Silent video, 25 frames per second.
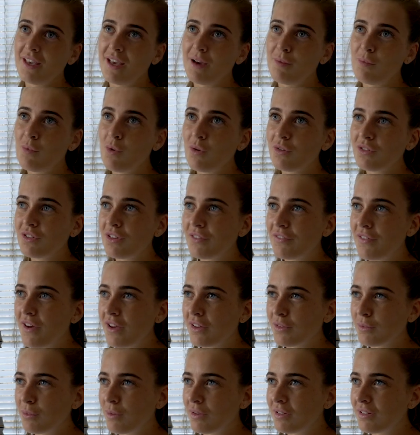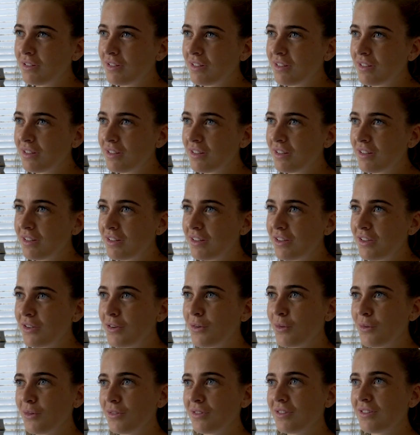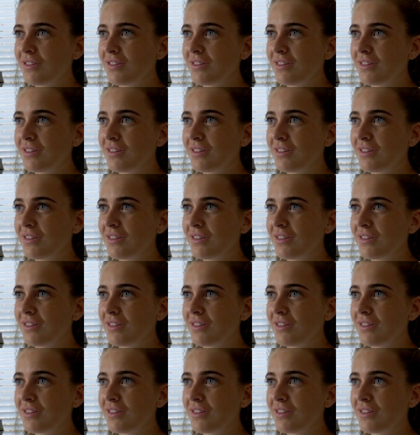And what was the first one? The yawn.